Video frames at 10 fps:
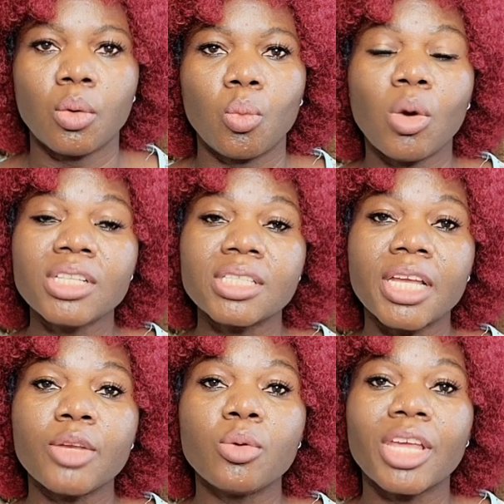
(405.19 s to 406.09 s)
Once the
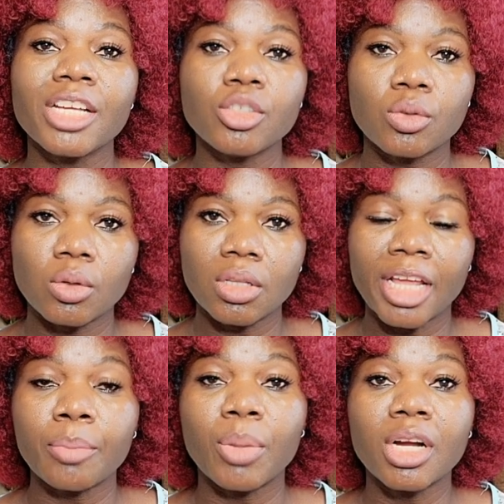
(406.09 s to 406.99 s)
educational
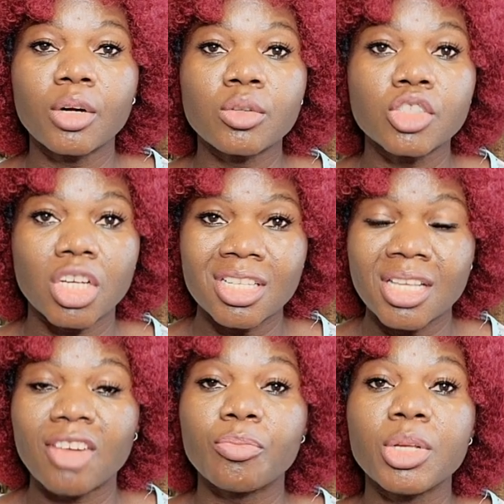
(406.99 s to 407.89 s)
and background checks
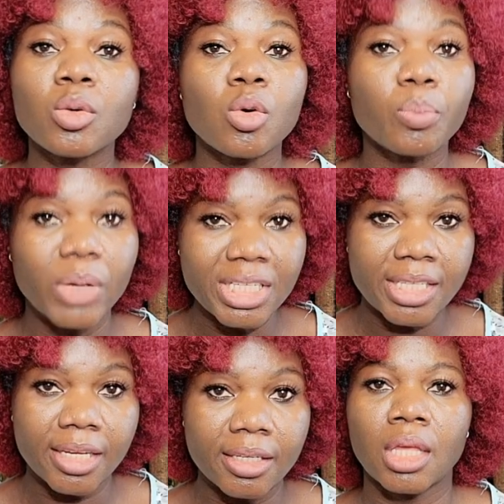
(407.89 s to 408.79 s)
have been
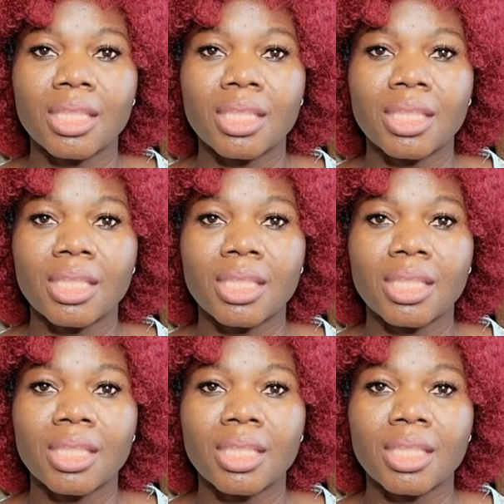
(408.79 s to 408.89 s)
completed,